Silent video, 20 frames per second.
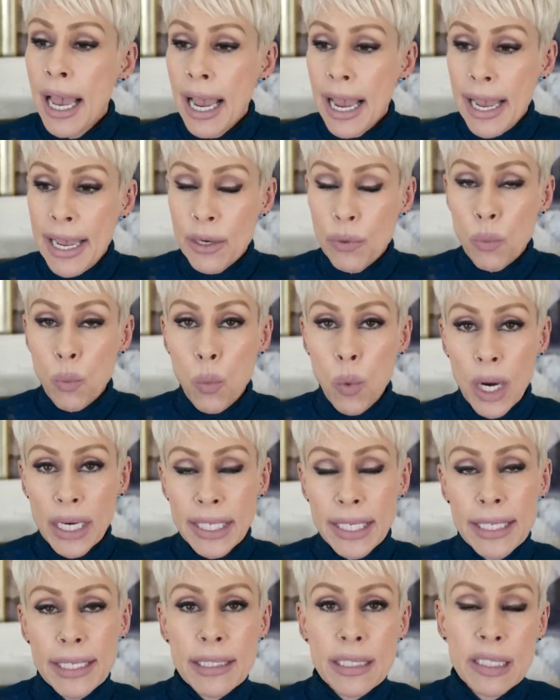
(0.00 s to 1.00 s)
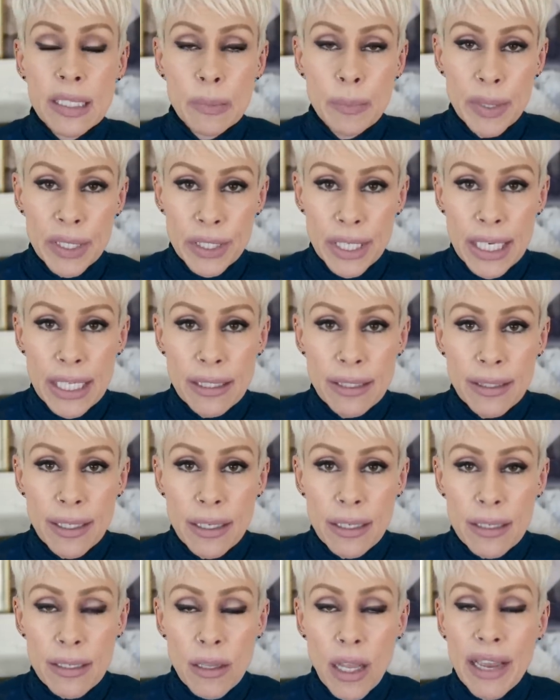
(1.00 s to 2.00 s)
and what he experienced
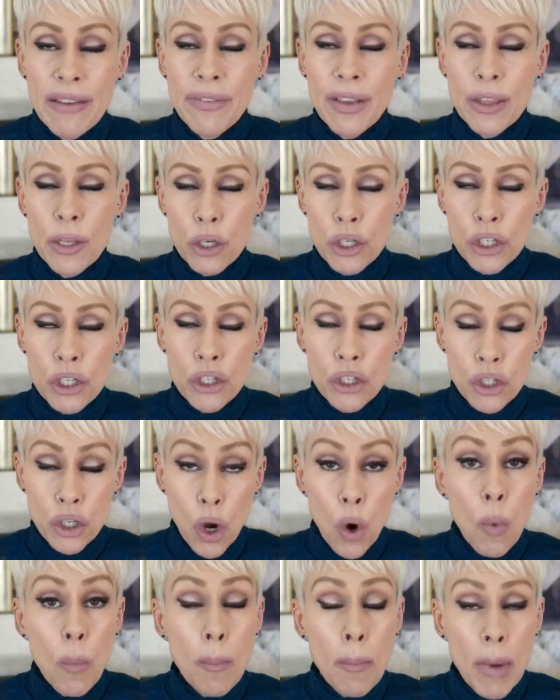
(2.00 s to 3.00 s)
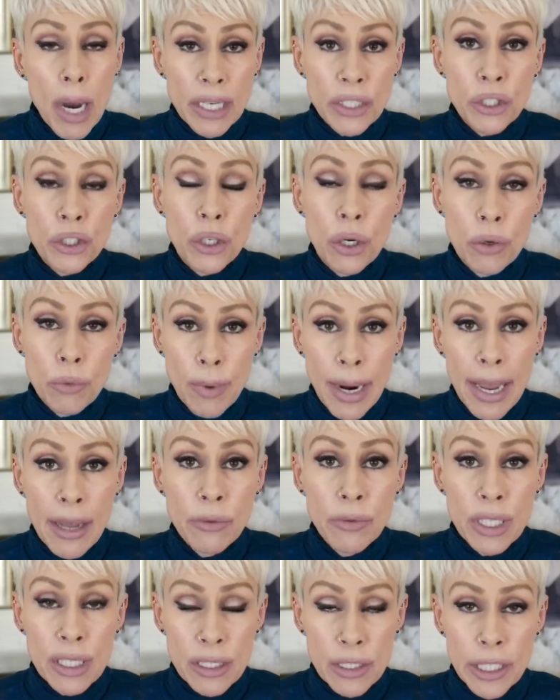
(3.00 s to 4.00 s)
in his life, and there's so much
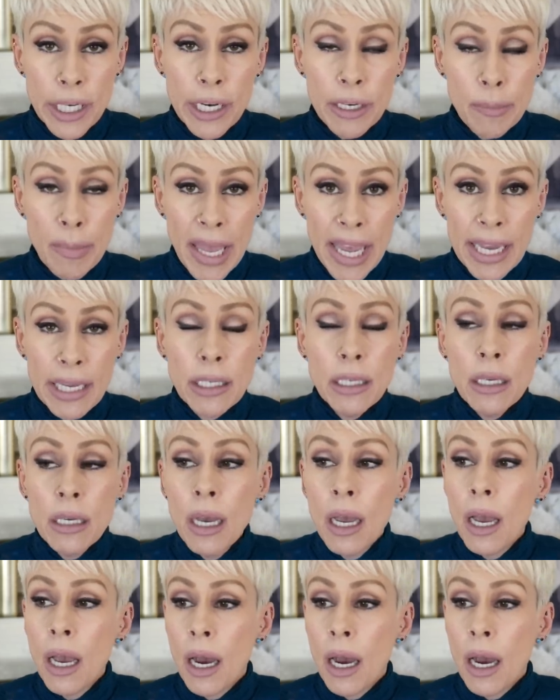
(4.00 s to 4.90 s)
around this young man.